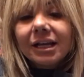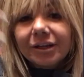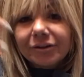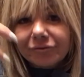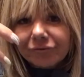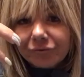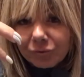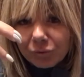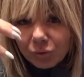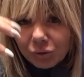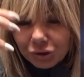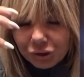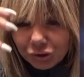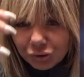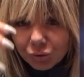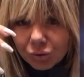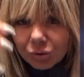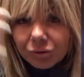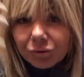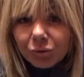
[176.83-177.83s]
if
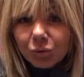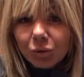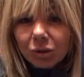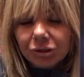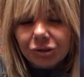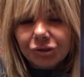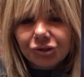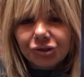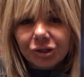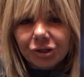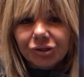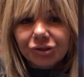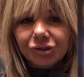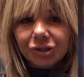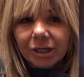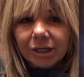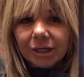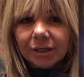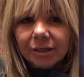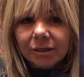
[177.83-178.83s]
you're the one
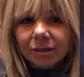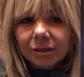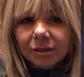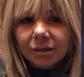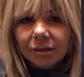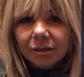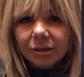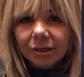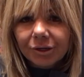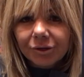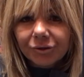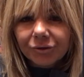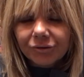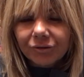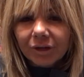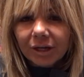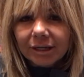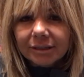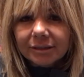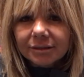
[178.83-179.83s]
judging air
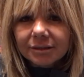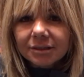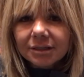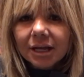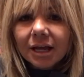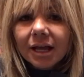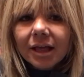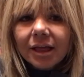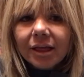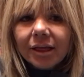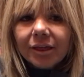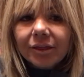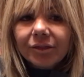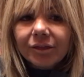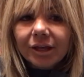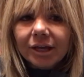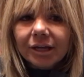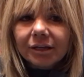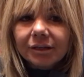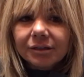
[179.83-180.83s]
signs,
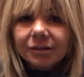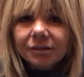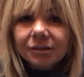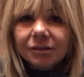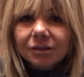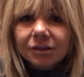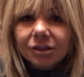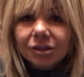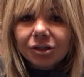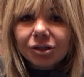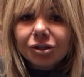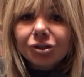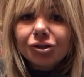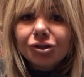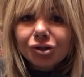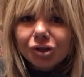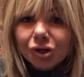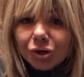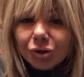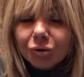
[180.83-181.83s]
then
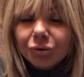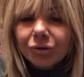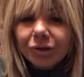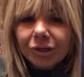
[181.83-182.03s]
know